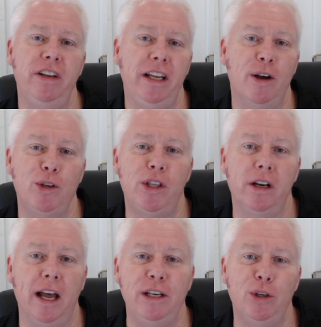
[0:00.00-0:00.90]
videos that
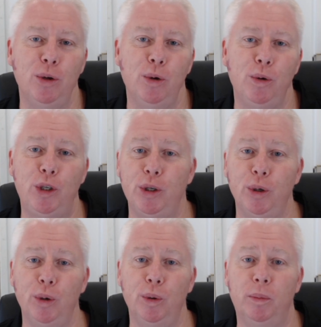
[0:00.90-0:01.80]
I do
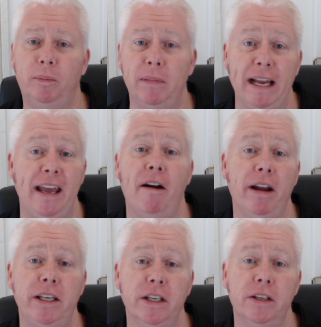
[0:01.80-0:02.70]
to my
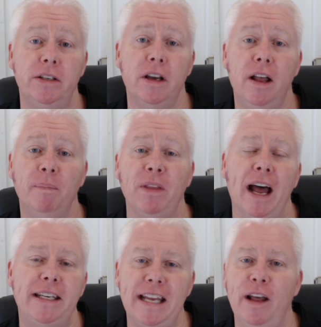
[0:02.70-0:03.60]
characters
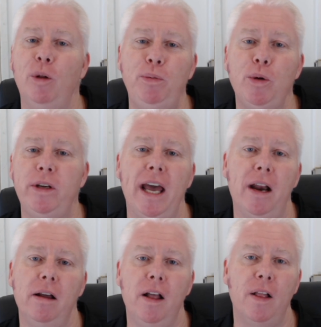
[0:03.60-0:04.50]
are to help you
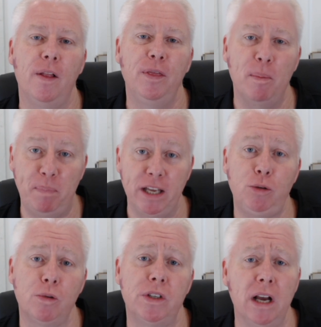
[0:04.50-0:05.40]
get the
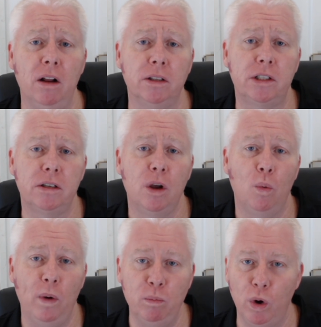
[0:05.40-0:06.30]
best results
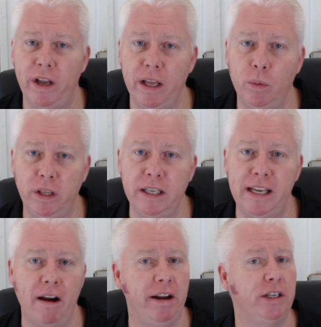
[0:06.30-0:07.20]
when working with these
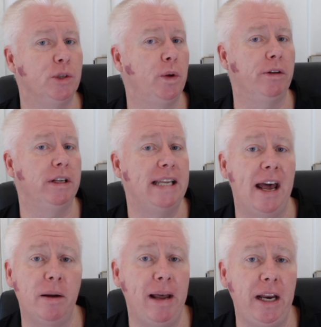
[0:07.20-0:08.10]
characters, whether it's
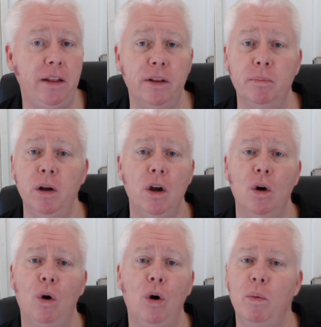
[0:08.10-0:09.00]
animating them
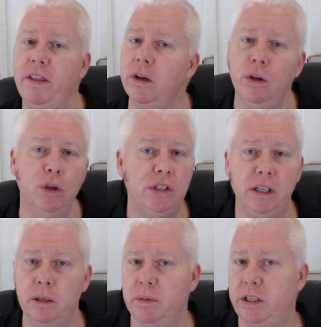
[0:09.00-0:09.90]
or whether you're
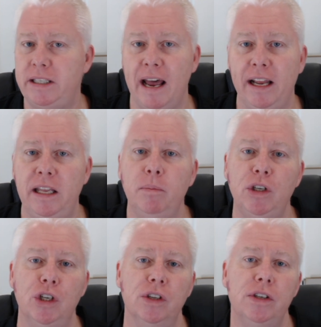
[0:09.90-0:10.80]
using them as static
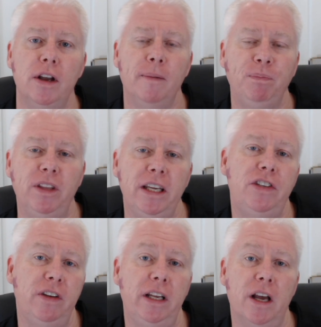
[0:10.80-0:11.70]
images.
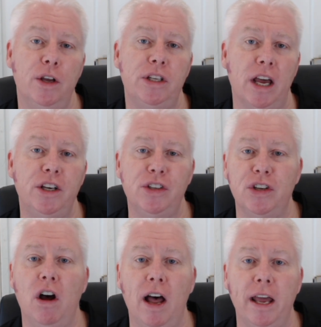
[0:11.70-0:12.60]
These videos are
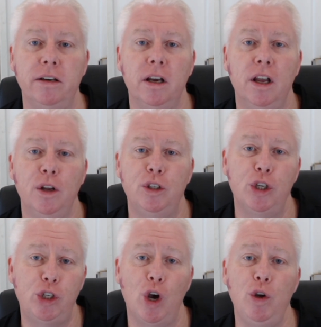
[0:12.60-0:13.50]
designed to
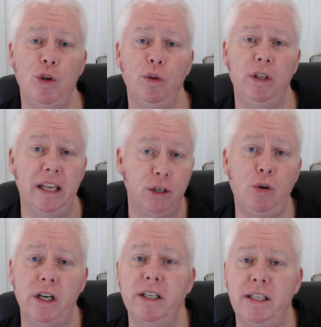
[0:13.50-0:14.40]
show you the
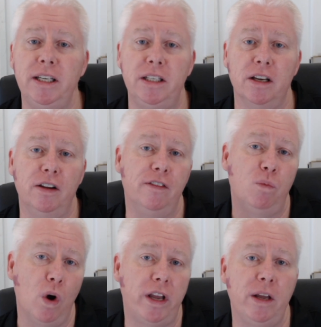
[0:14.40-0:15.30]
intricacies
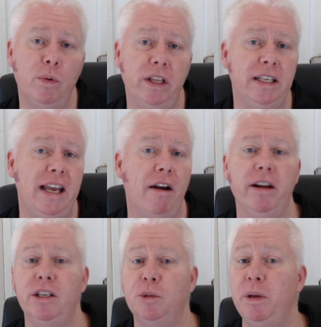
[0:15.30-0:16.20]
of working with these
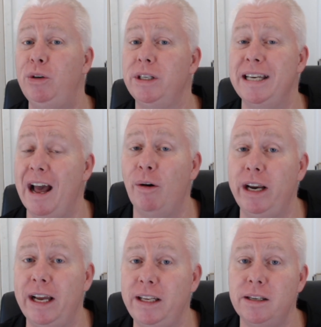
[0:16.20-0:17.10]
characters because
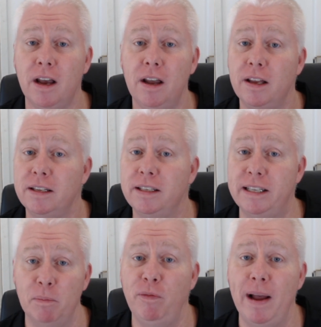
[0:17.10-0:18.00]
nowadays
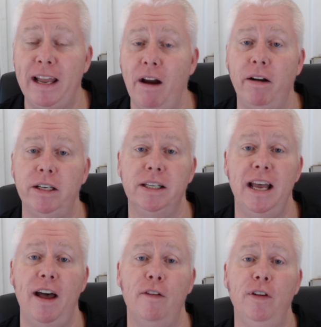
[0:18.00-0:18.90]
some of my characters
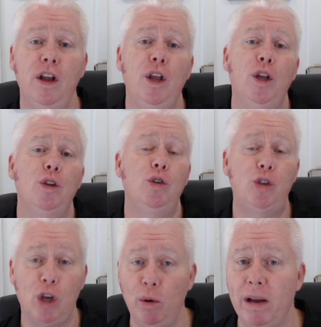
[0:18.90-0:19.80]
have
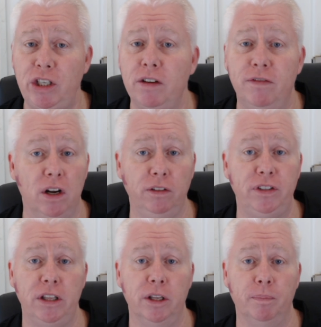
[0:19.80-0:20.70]
so much
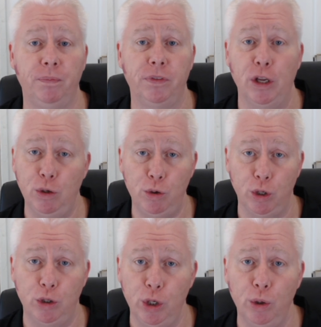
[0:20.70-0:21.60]
involved in them that you
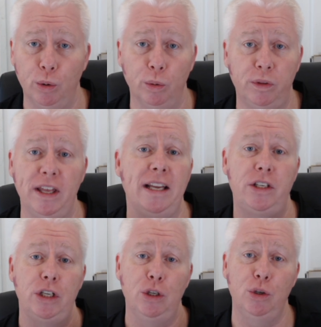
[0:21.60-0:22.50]
can do thanks
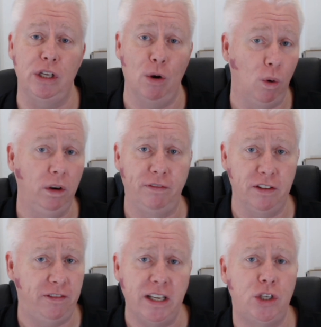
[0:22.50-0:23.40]
to using all of
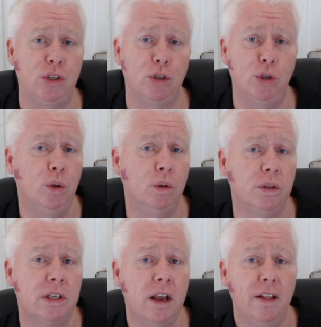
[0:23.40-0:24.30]
the features and
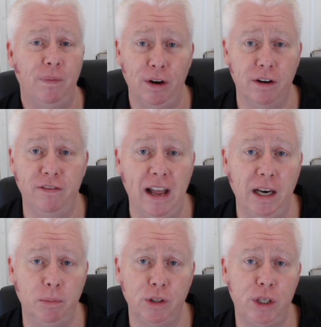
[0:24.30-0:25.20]
tools that are
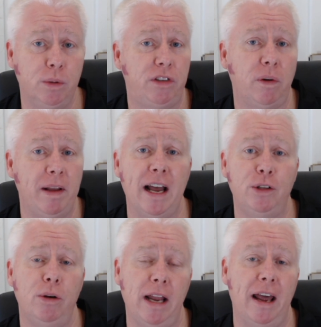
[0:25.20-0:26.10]
available to us from
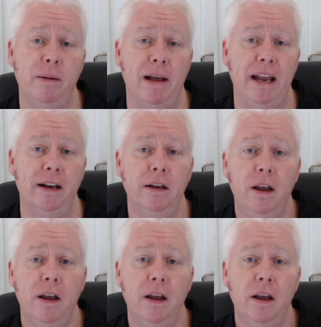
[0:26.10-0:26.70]
Cartoon Animator.